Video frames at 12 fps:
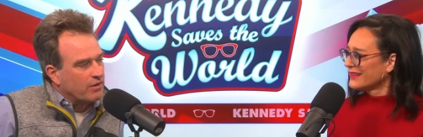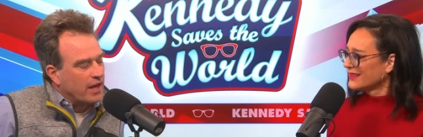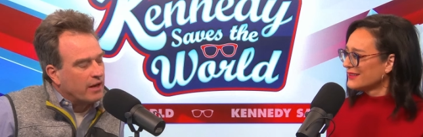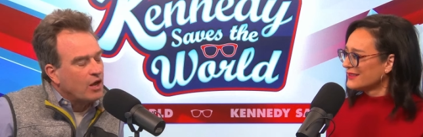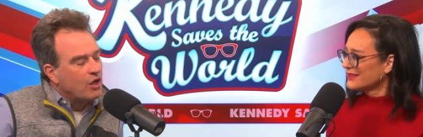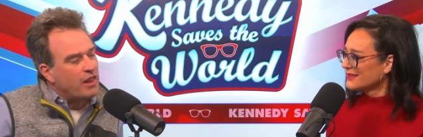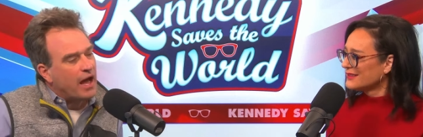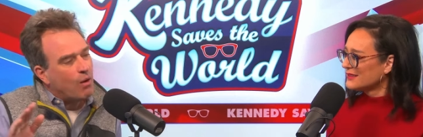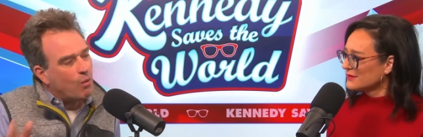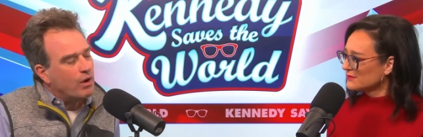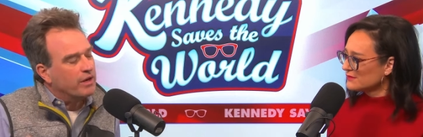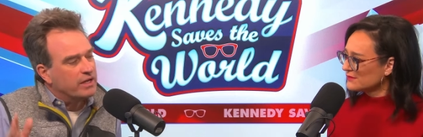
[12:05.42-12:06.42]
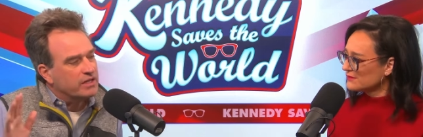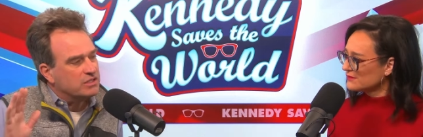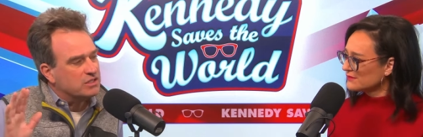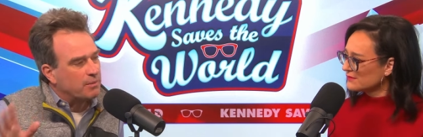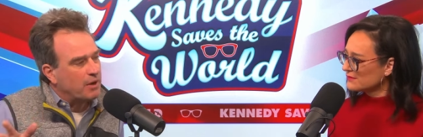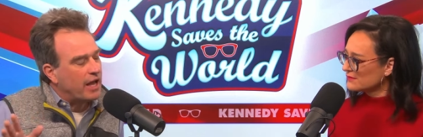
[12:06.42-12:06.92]
Speaker 1: that. That one
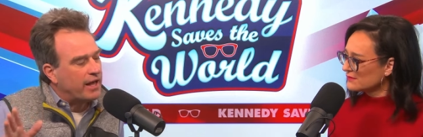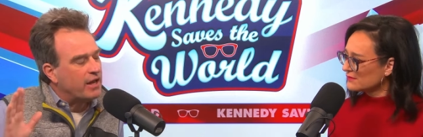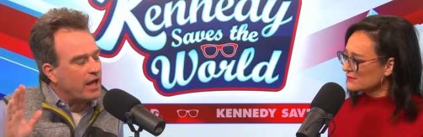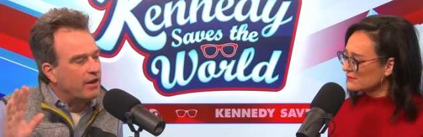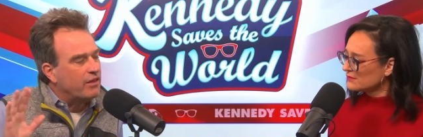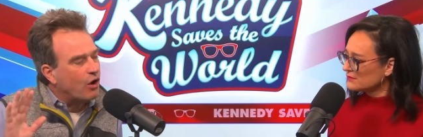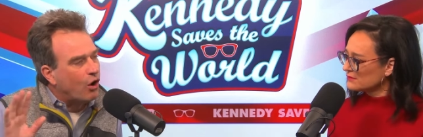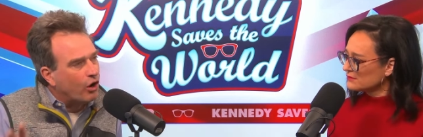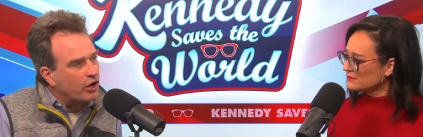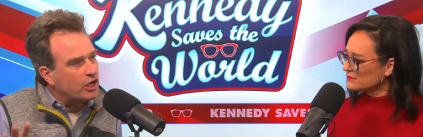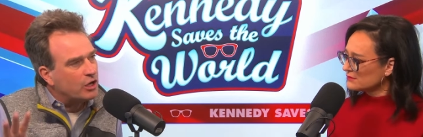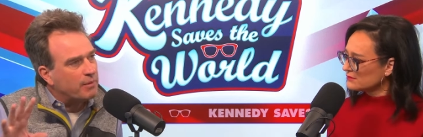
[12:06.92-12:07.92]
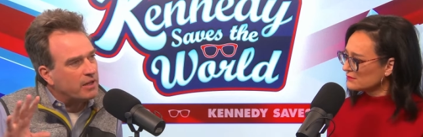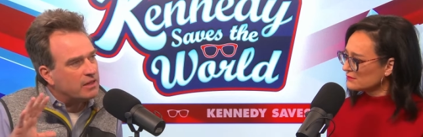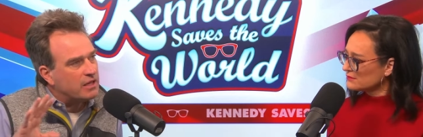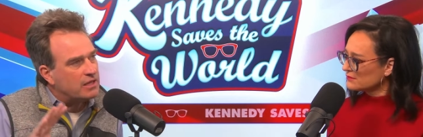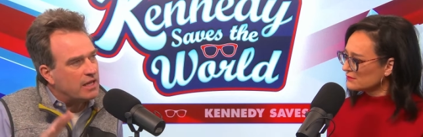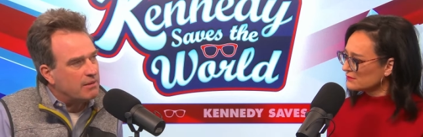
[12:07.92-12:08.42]
is the and and the argument
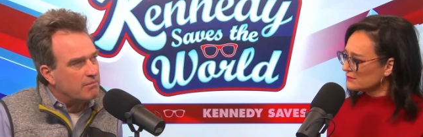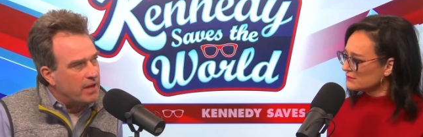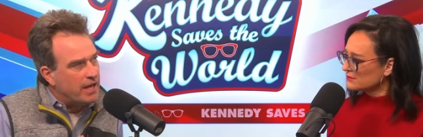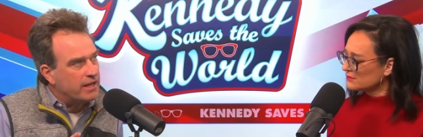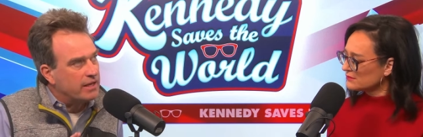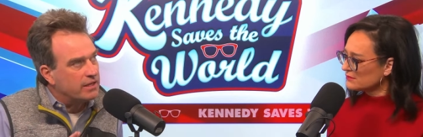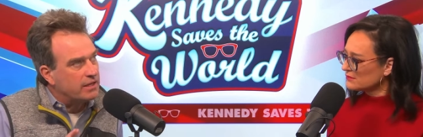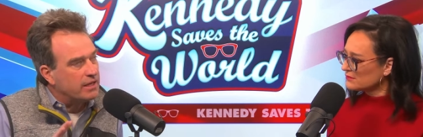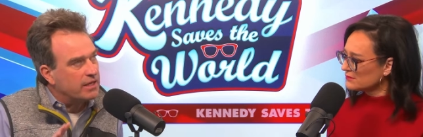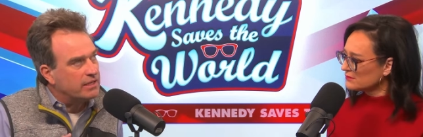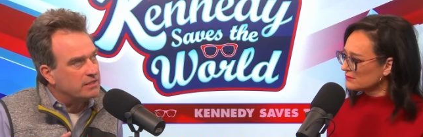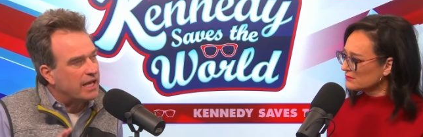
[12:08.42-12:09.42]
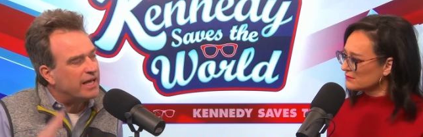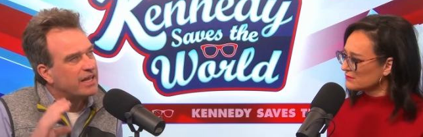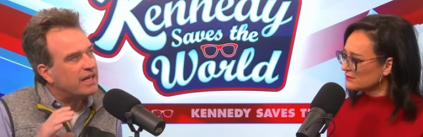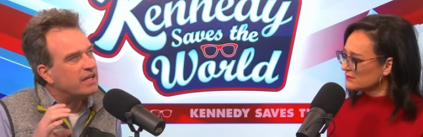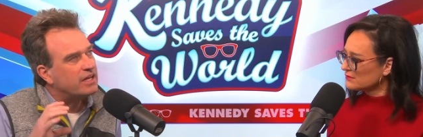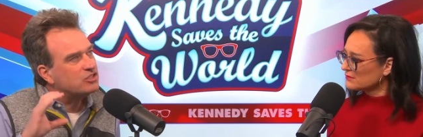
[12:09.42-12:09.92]
that they make is and
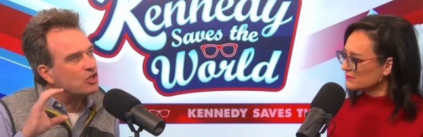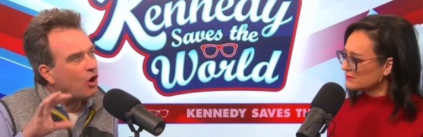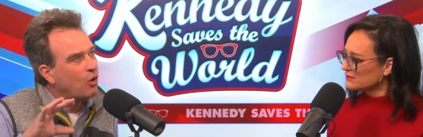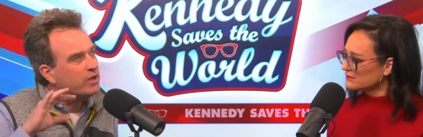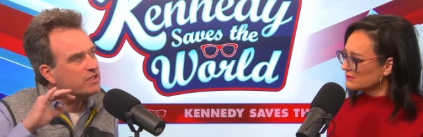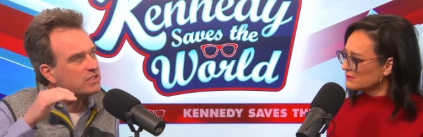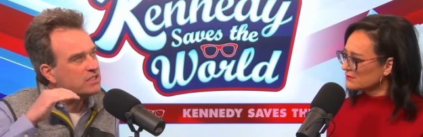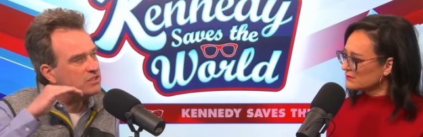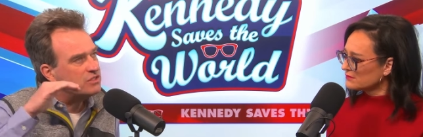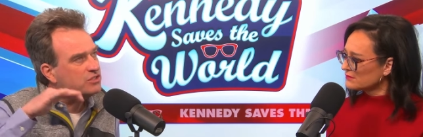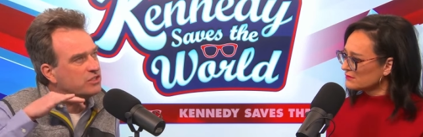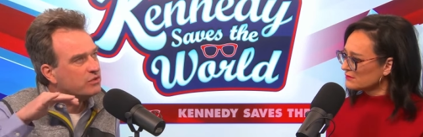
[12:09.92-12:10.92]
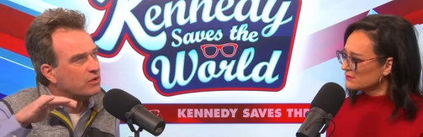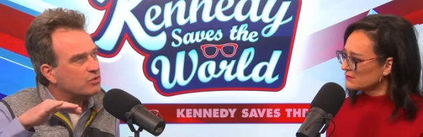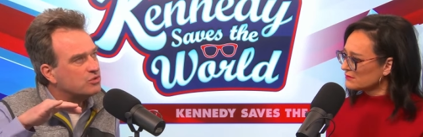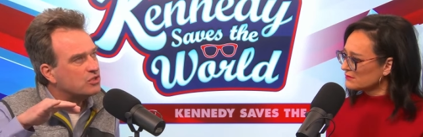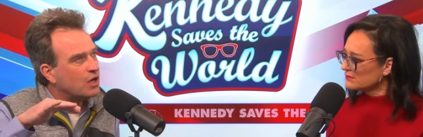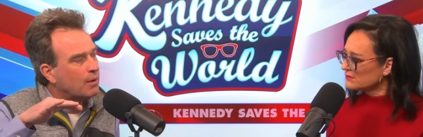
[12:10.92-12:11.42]
and it's always this zero
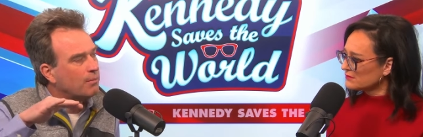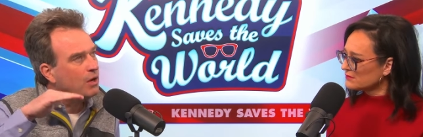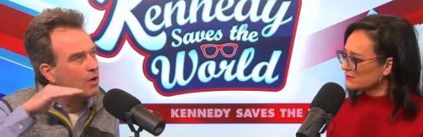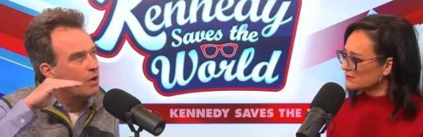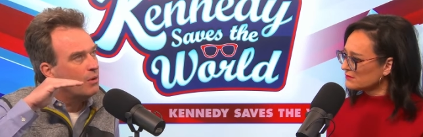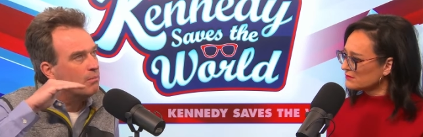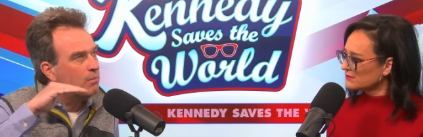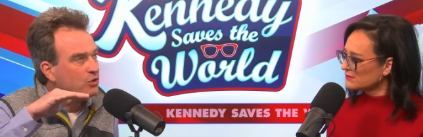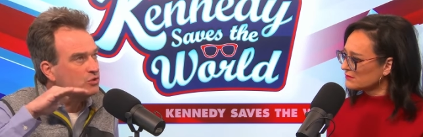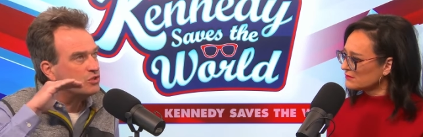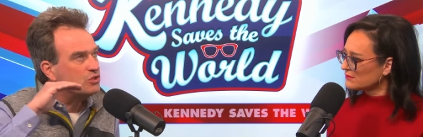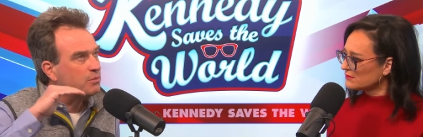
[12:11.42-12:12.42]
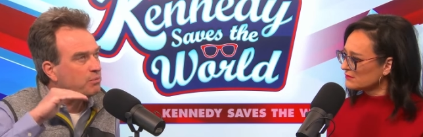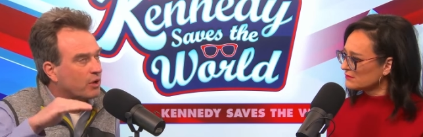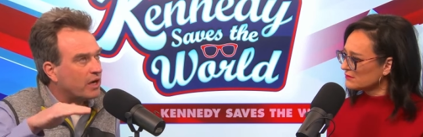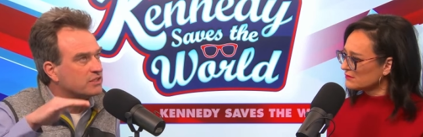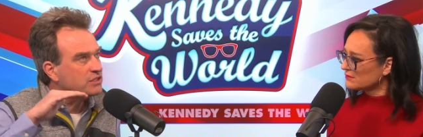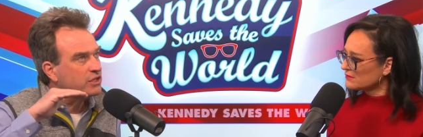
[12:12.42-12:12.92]
sum most
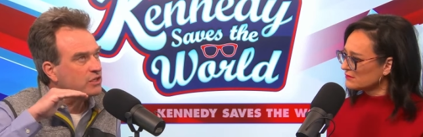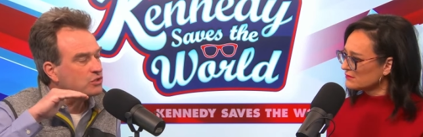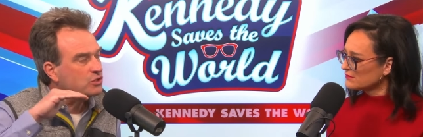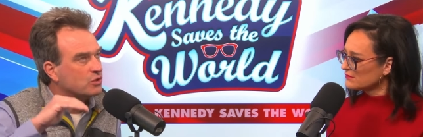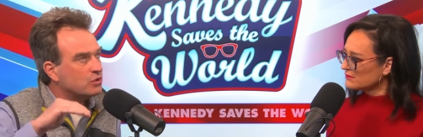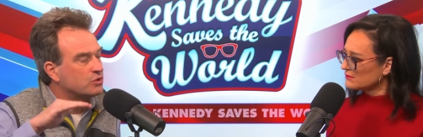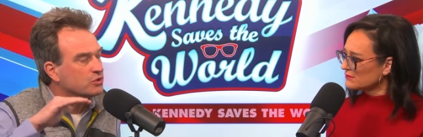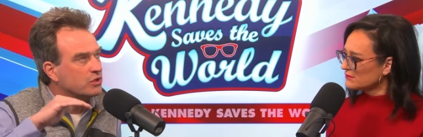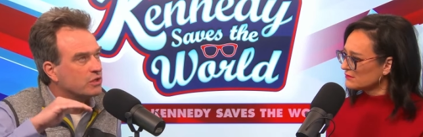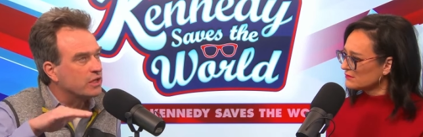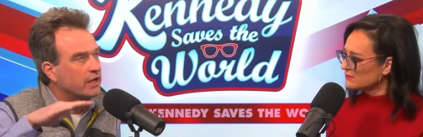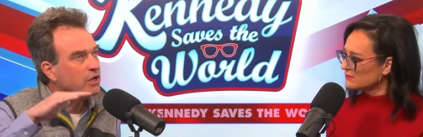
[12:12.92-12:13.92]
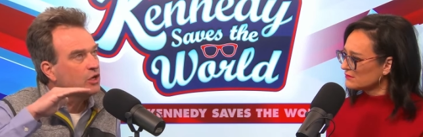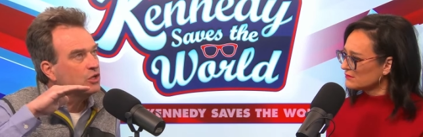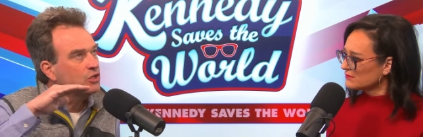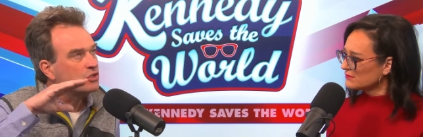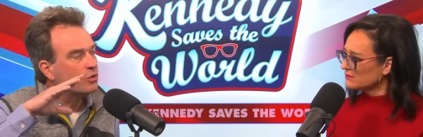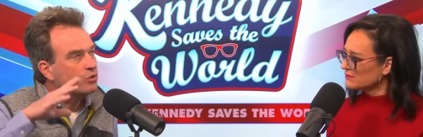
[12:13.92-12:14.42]
depressing solution thing.
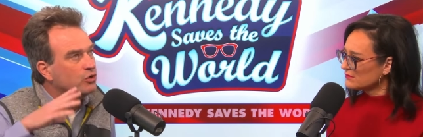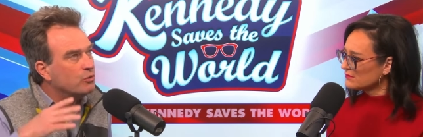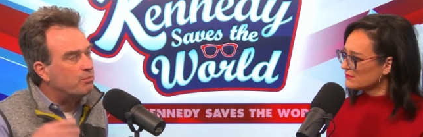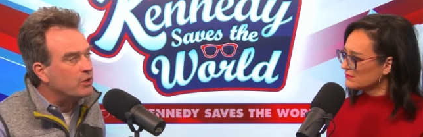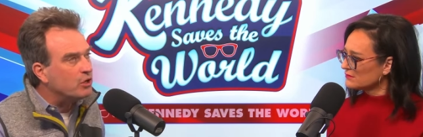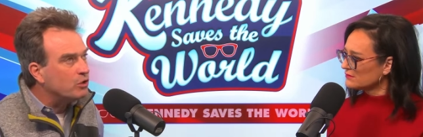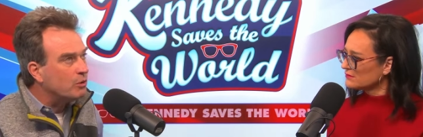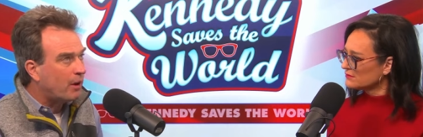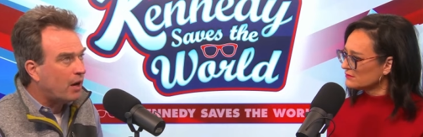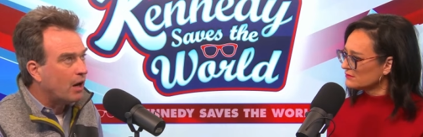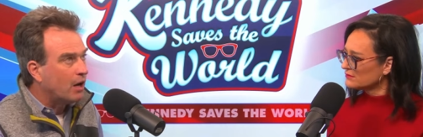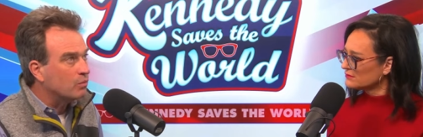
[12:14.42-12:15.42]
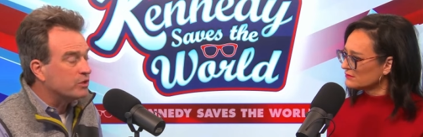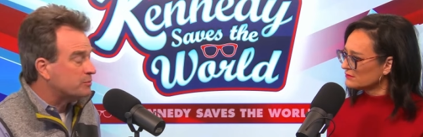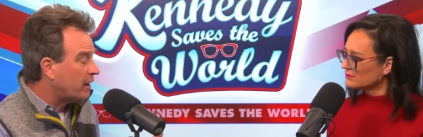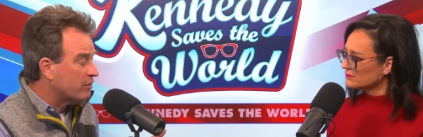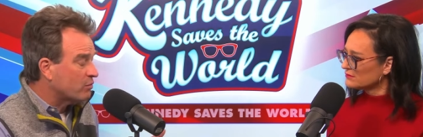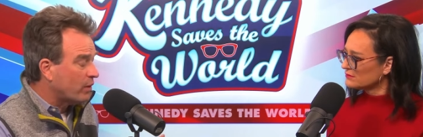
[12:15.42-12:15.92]
So you build a pond, which
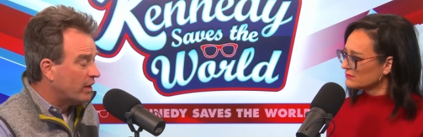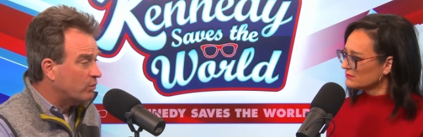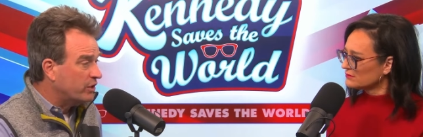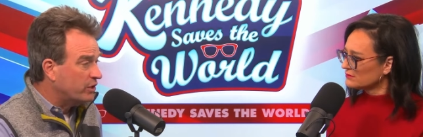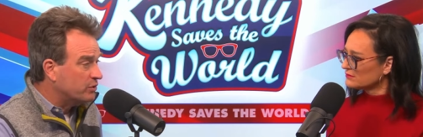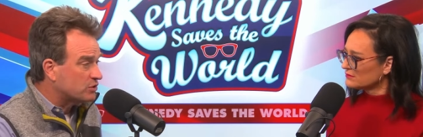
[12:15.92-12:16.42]
by the way, we used